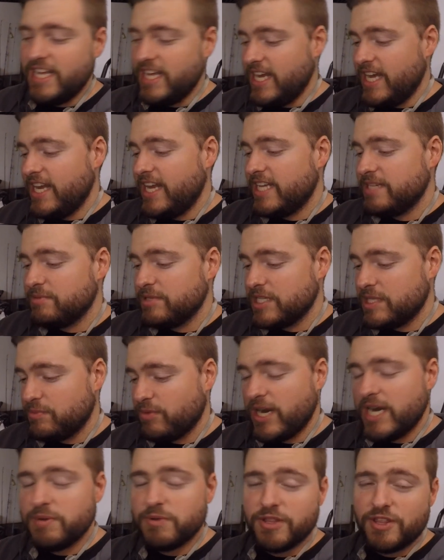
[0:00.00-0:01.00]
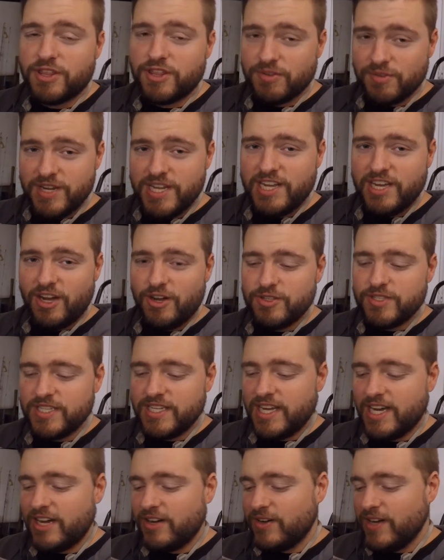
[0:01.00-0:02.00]
It has been sprayed with three coats
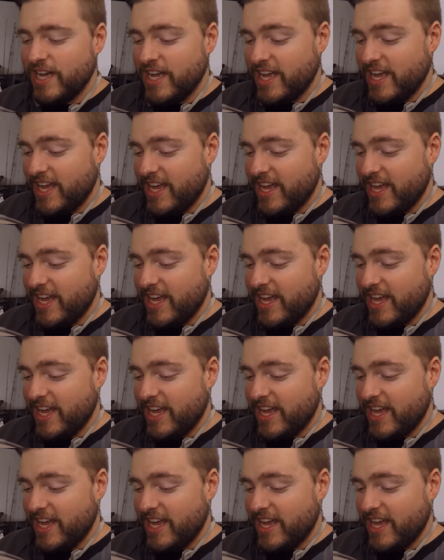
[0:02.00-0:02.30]
now,